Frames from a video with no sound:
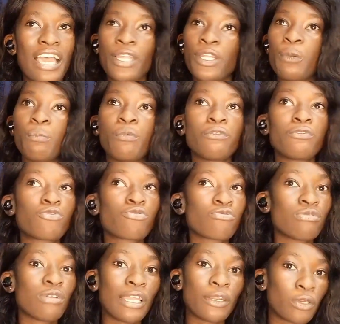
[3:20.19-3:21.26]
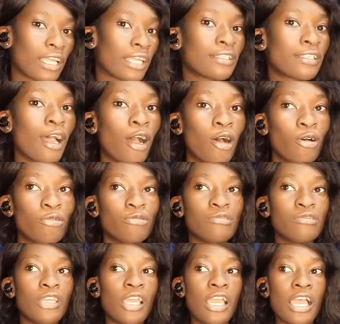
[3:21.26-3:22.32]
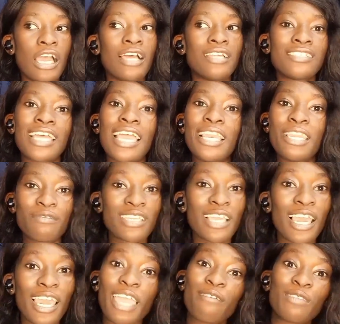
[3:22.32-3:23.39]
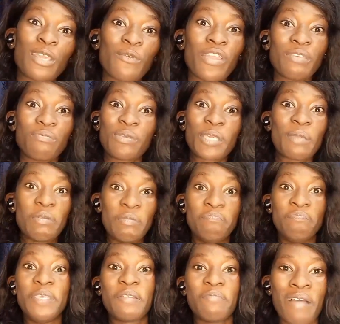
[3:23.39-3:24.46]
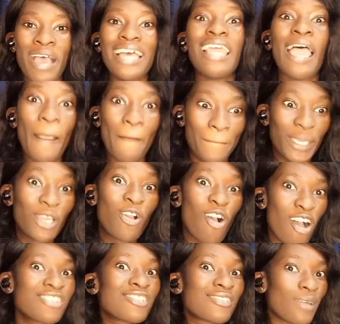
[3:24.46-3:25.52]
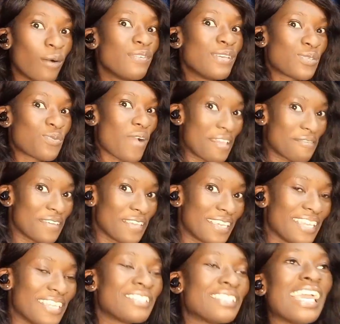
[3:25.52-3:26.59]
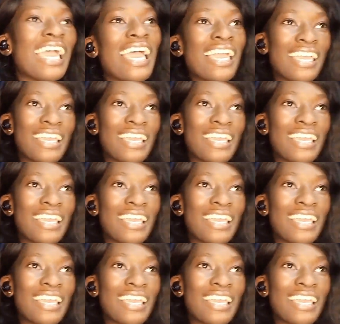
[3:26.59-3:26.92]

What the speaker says: And they moved to another town and started living their life there, where he became a big man because of his wife again.